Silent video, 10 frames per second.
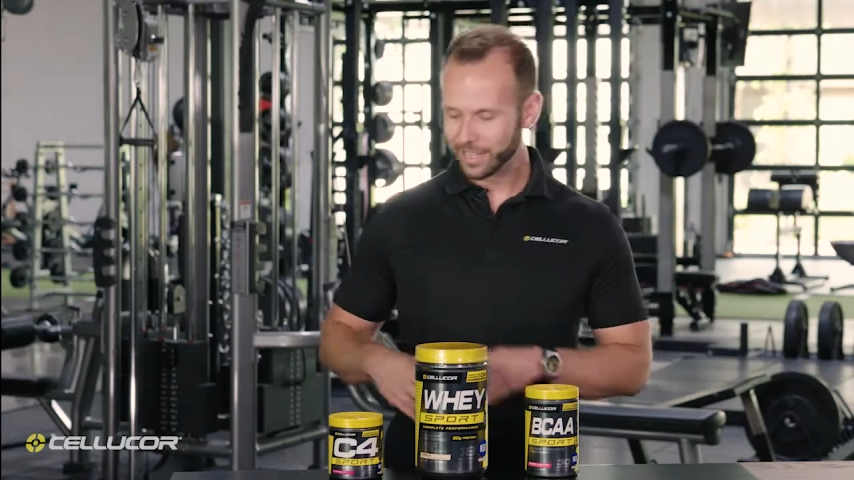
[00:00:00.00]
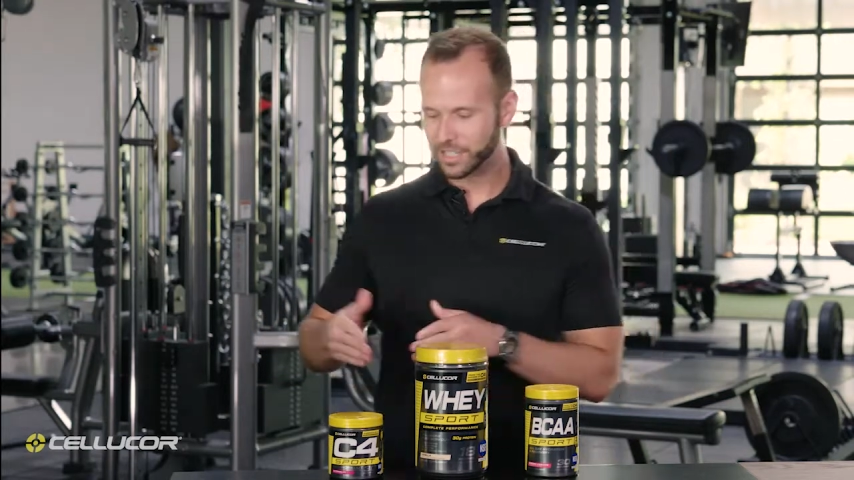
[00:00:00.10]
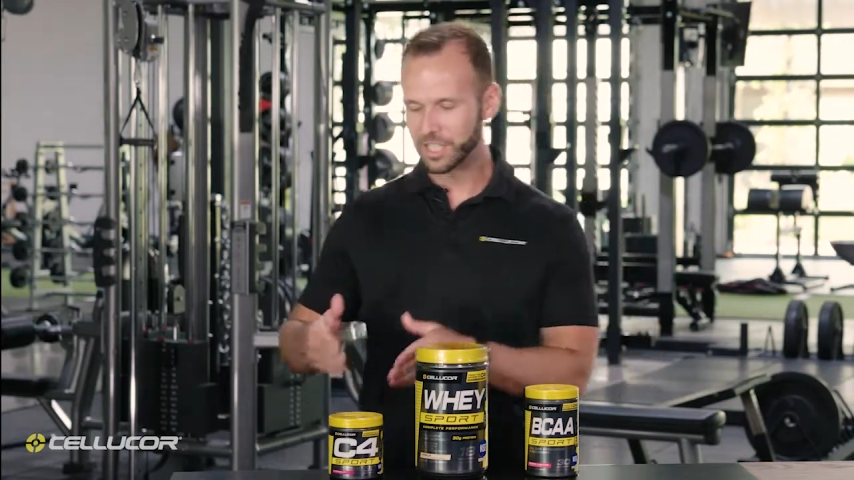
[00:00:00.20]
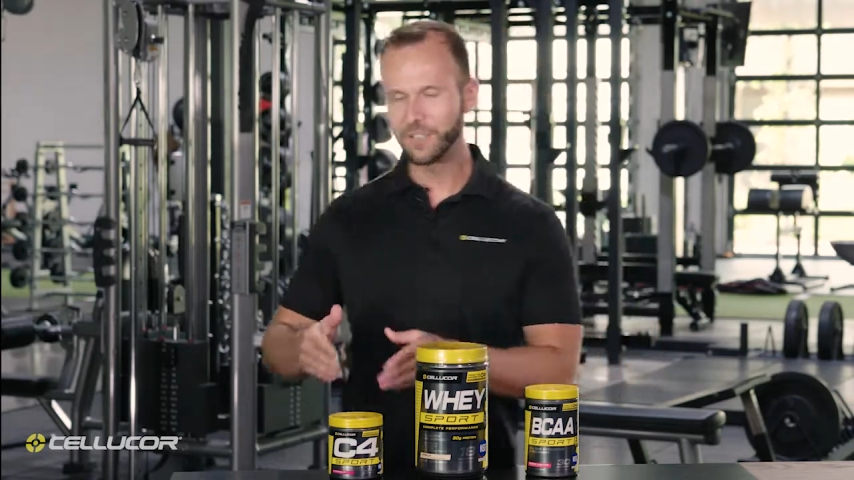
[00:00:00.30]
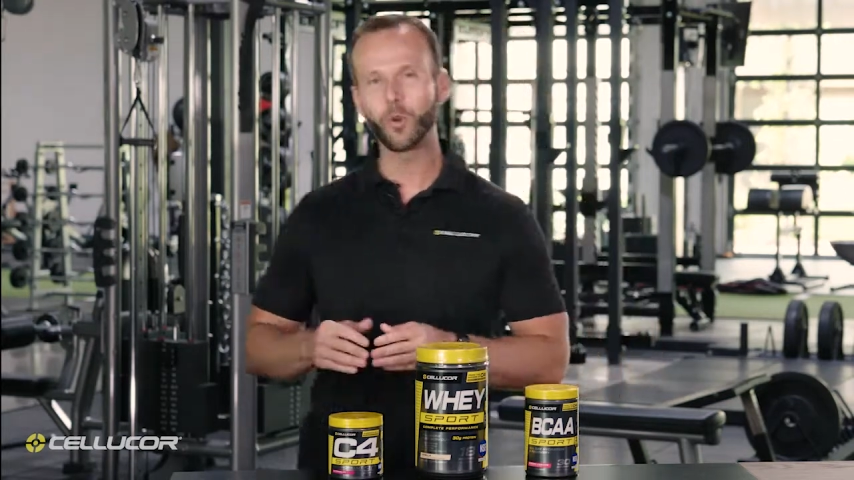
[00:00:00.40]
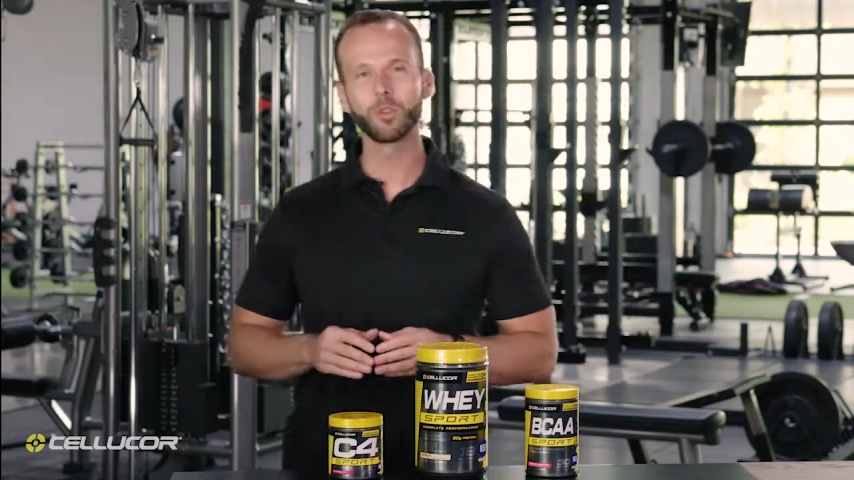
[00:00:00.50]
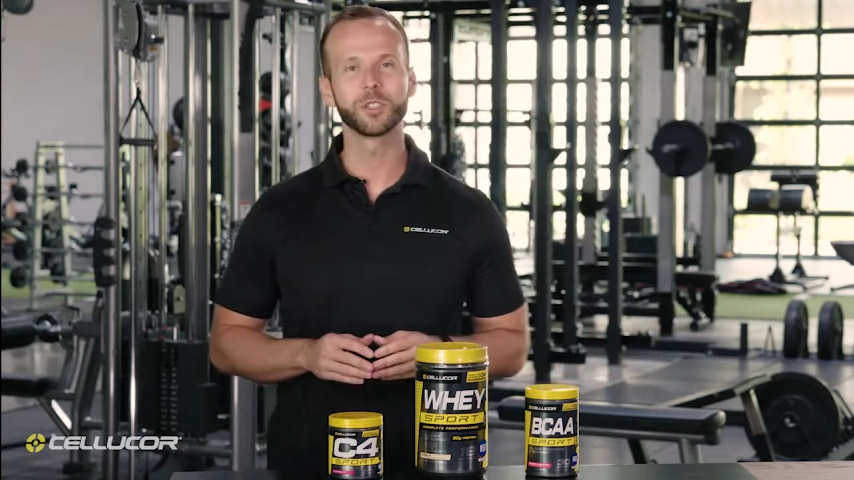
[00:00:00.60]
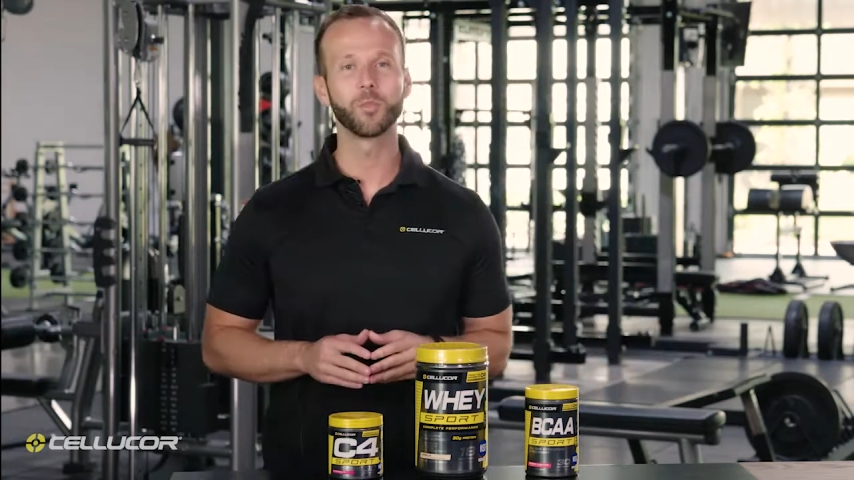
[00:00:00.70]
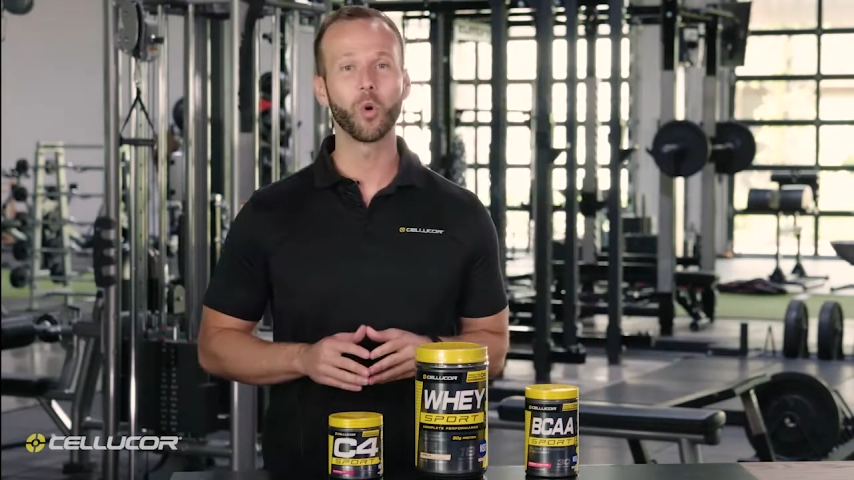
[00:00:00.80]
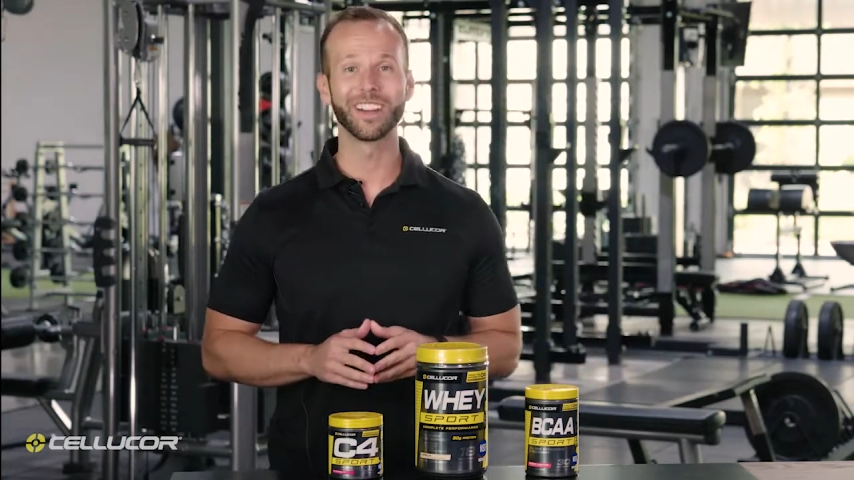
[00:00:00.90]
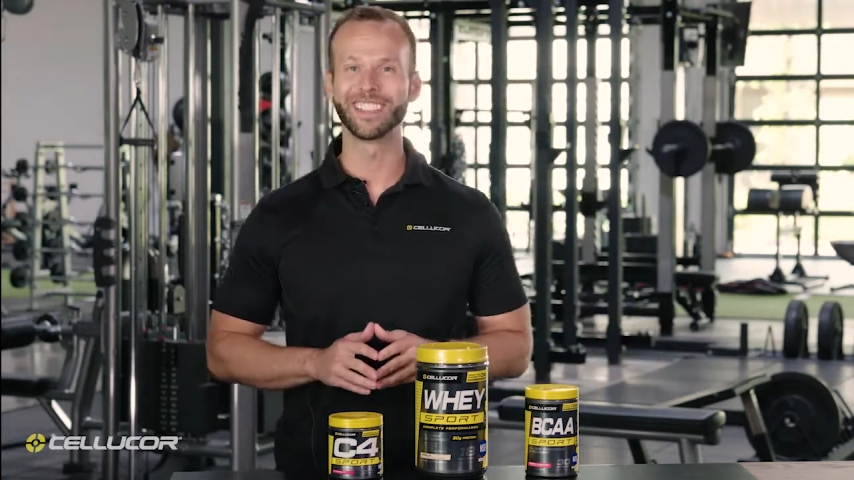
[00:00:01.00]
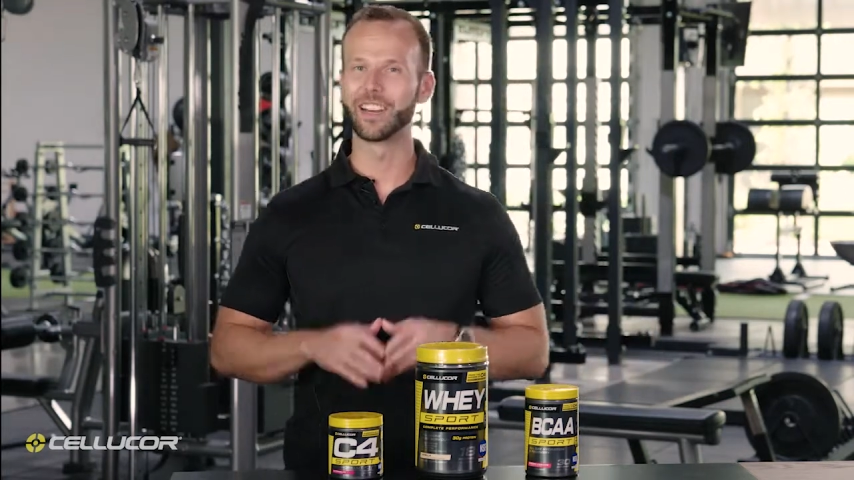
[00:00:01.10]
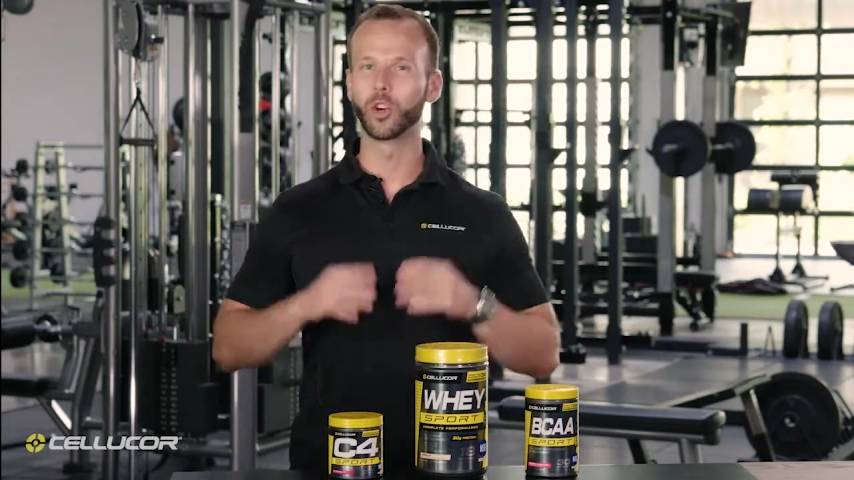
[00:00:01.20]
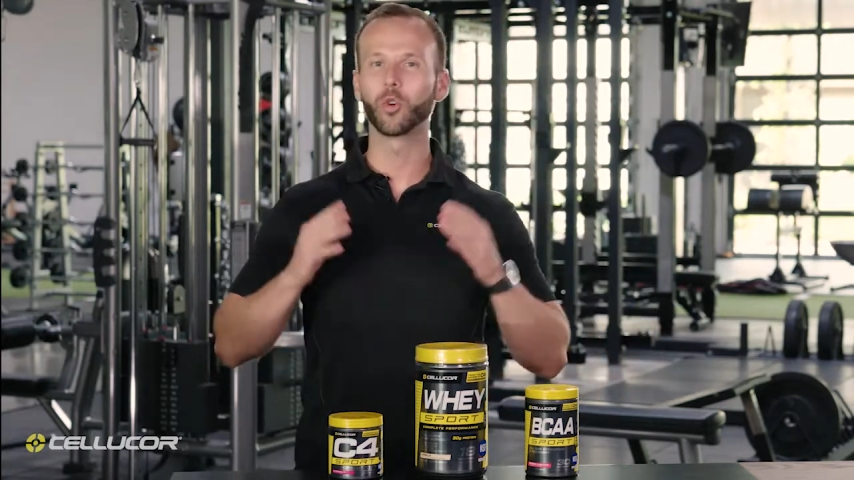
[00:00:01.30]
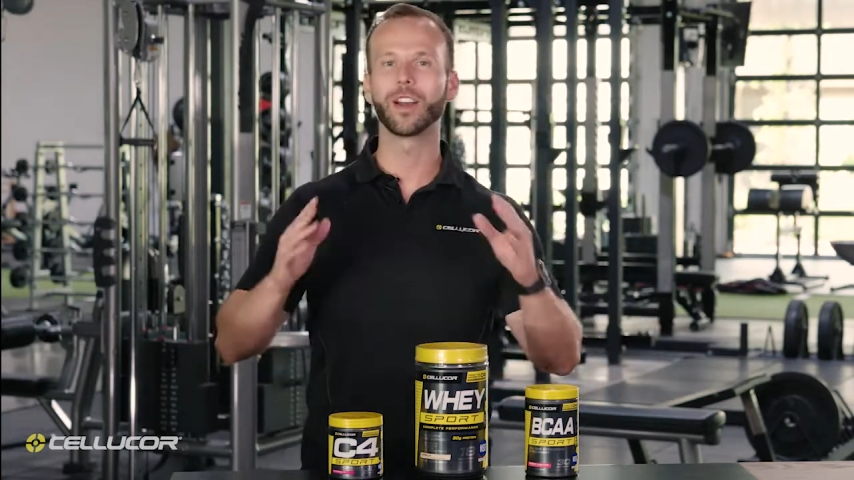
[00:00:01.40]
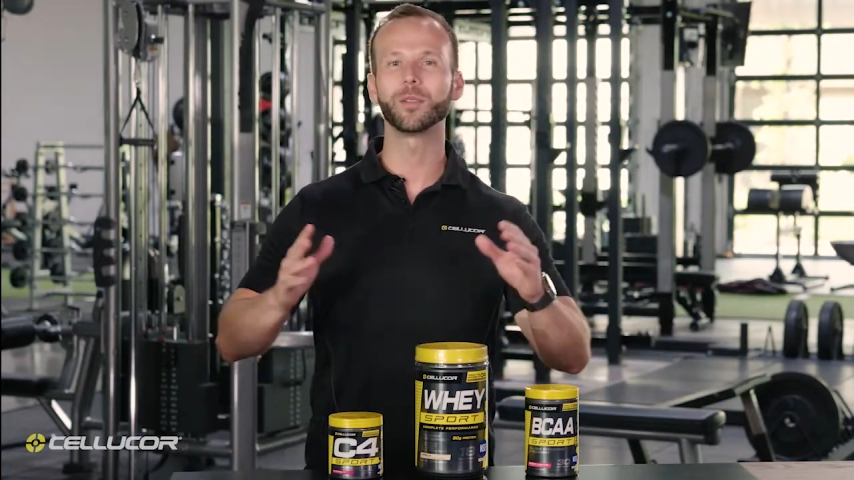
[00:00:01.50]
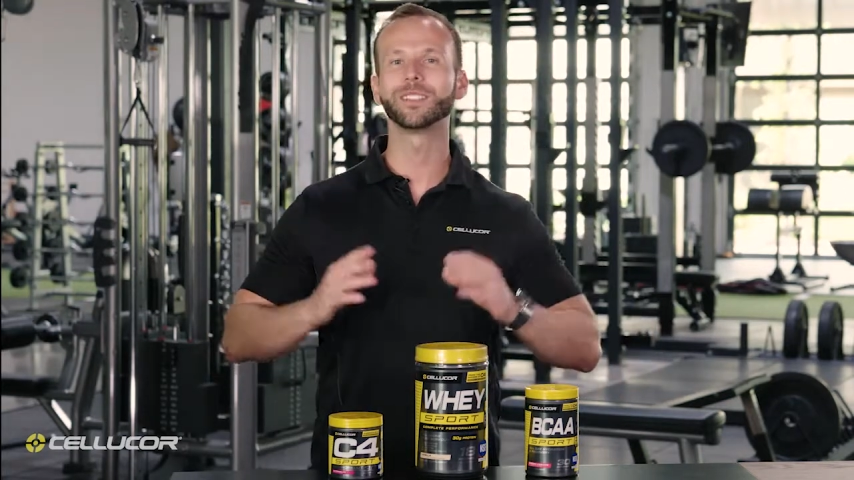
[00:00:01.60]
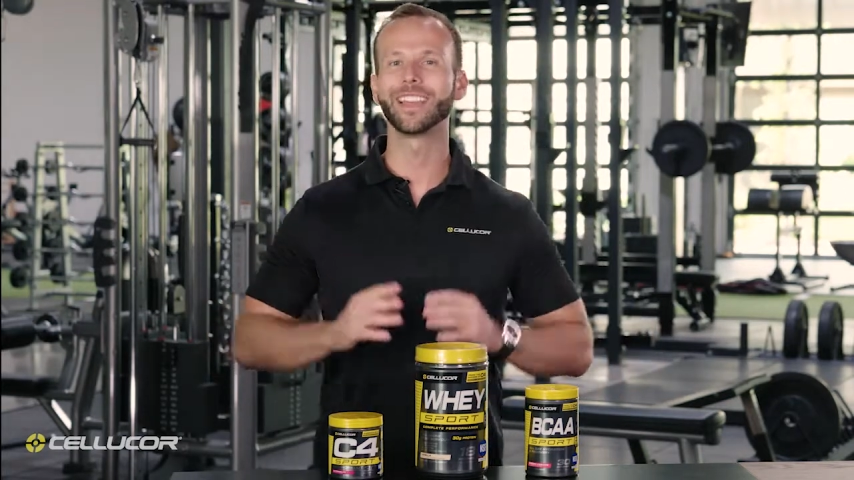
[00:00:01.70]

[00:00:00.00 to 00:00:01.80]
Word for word: C4 Sport is an incredible